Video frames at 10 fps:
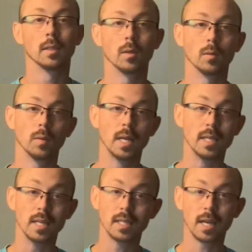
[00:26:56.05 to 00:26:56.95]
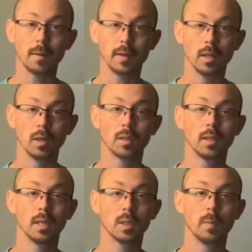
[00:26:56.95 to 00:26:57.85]
So it did take me
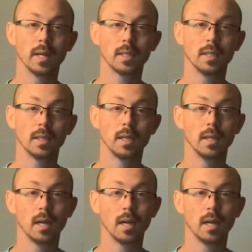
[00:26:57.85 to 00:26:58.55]
longer than expected.